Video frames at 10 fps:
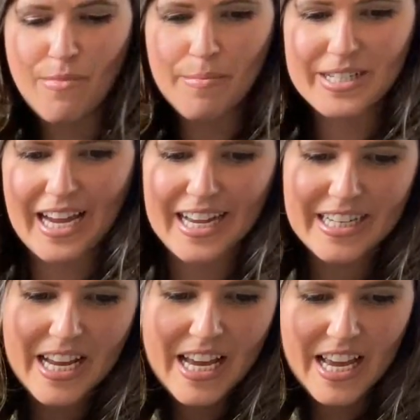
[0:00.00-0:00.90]
mum and dad
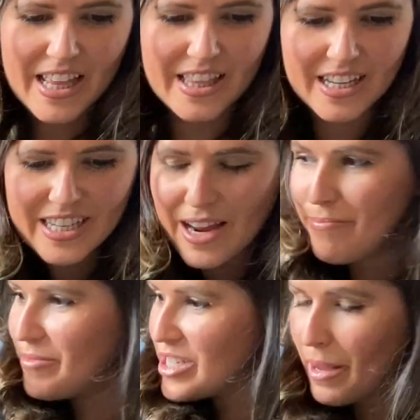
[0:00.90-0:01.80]
that
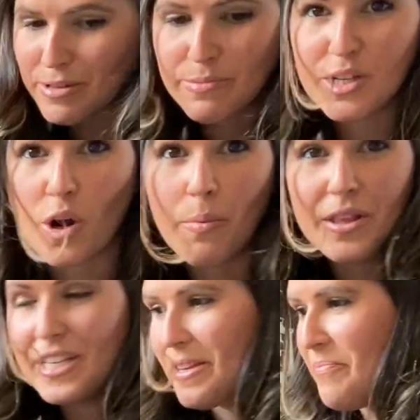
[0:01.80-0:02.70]
um, just happened to be on top of
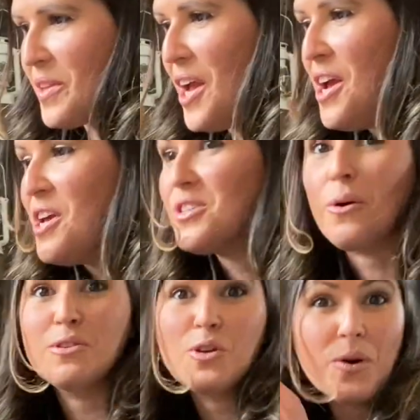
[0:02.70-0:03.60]
these. So
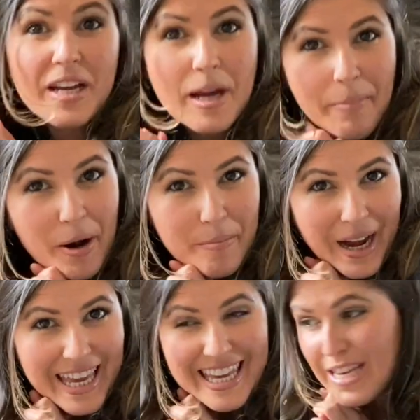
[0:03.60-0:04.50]
I was talking about
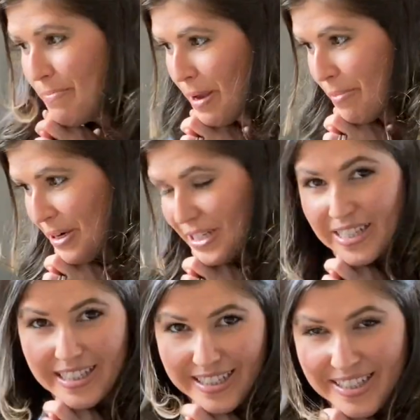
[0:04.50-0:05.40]
my eBay
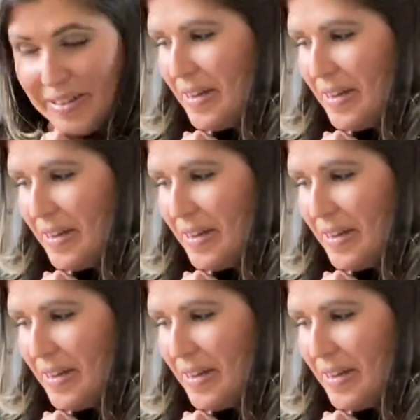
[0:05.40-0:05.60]
purchases.